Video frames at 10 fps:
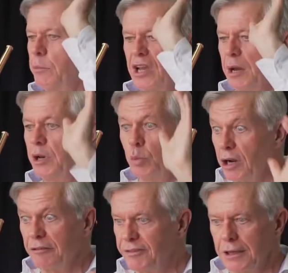come in when
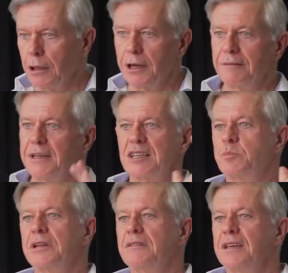I feel like in the next
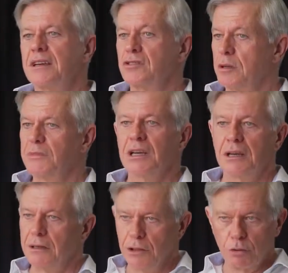bit of the excerpt,
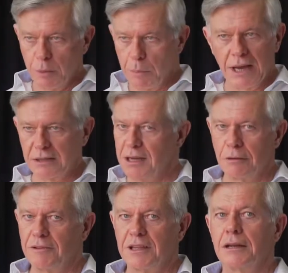you'll get marked down
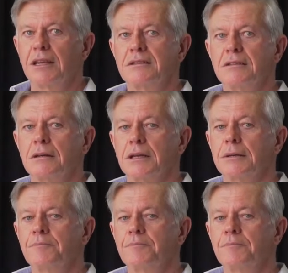for that instantly.